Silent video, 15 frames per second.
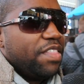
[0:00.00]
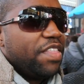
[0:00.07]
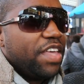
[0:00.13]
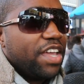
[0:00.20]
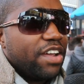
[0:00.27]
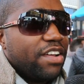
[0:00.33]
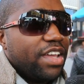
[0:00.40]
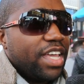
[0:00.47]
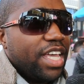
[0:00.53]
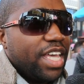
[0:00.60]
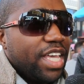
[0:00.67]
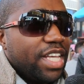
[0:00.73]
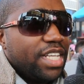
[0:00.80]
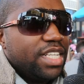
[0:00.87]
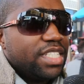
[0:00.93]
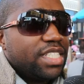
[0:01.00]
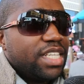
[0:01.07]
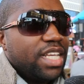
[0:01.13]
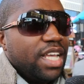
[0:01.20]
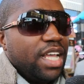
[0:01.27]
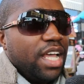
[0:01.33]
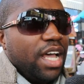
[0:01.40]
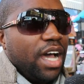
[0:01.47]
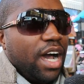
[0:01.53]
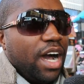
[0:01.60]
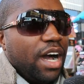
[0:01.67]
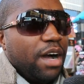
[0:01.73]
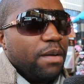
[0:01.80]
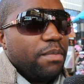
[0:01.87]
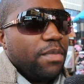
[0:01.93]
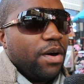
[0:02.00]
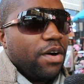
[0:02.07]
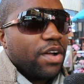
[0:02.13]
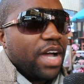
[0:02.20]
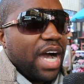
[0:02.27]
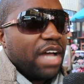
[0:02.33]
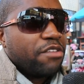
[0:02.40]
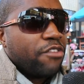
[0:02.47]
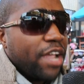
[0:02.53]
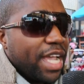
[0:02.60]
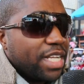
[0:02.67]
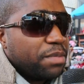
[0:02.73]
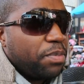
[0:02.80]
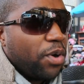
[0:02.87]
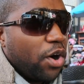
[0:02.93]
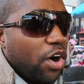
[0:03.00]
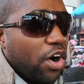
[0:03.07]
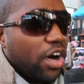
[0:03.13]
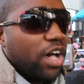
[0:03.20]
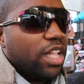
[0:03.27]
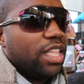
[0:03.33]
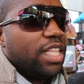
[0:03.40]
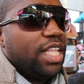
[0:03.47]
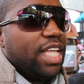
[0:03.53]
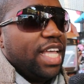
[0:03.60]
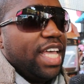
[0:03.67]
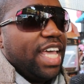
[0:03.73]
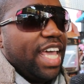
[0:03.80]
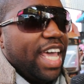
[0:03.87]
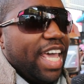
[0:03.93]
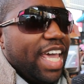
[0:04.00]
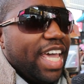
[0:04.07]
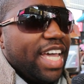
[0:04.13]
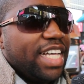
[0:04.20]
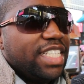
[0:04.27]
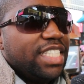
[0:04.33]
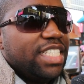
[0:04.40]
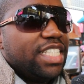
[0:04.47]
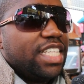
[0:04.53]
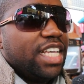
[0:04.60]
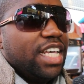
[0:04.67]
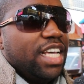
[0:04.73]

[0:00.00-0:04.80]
There is, um, oh God, Rand Paul and